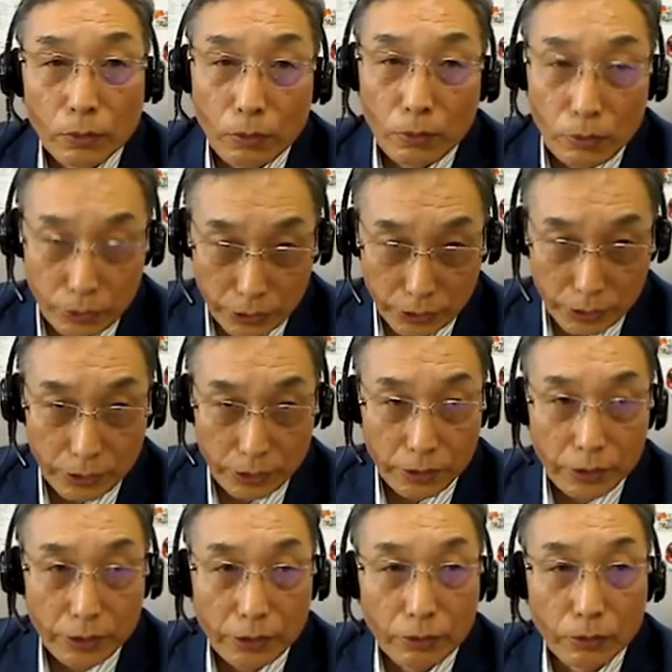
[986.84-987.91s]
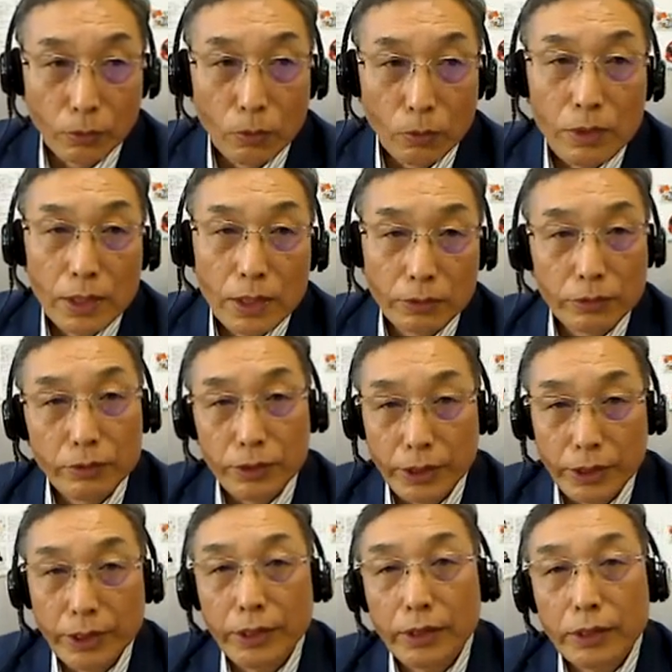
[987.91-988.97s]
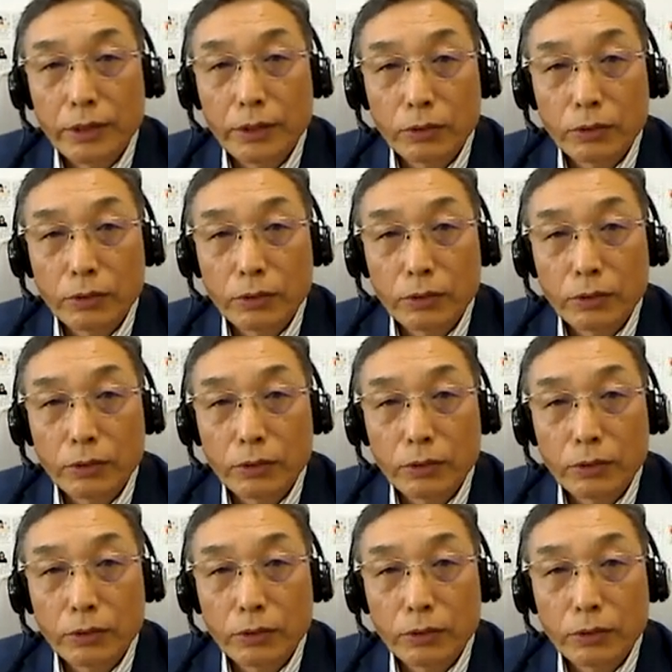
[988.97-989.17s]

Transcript: uh, set up a lot of association in Japan